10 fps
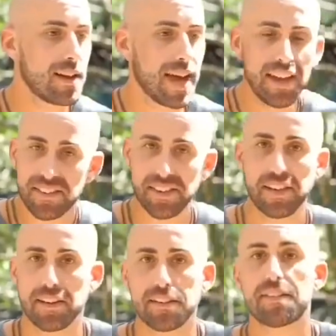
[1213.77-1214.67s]
8
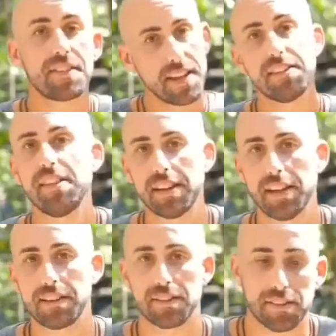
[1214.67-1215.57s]
seconds, 10
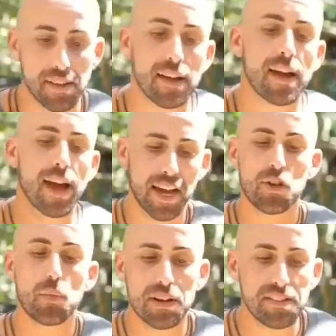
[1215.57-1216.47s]
seconds. And
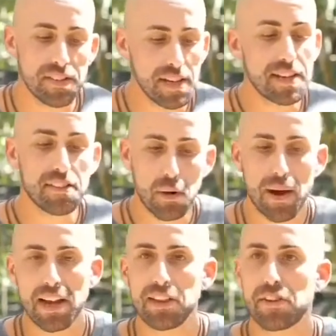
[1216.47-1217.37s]
you will see little
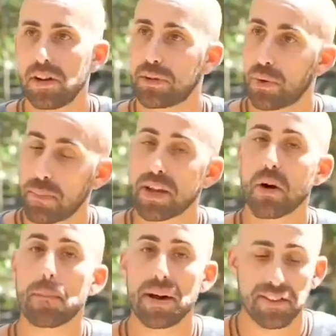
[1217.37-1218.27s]
by little it will
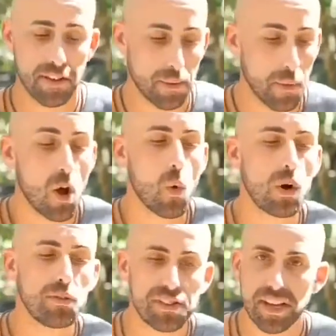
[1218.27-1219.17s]
become better.
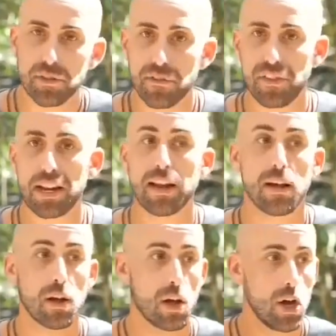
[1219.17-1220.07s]
When you start to feel
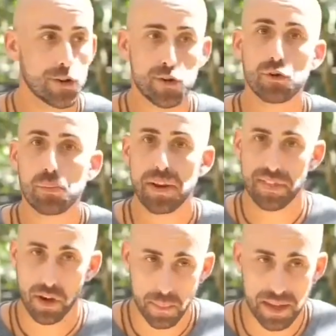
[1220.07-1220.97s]
urge to
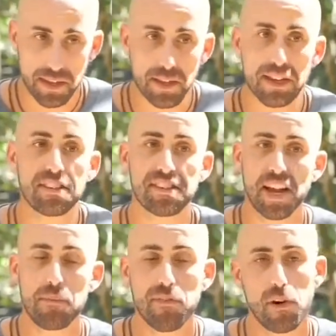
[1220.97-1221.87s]
breathe coming, it's
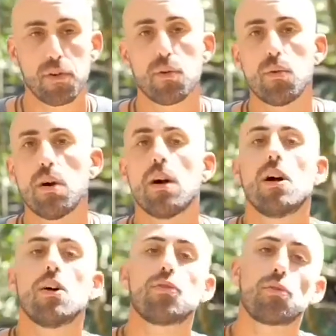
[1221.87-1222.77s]
time for you
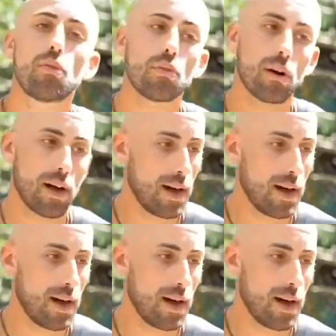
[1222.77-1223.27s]
to